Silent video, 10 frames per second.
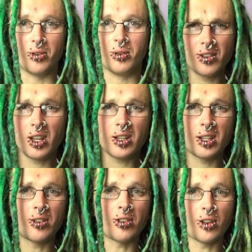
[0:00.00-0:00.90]
This year
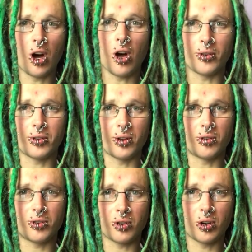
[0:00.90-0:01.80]
didn't start off so
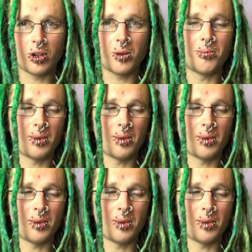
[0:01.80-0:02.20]
strong.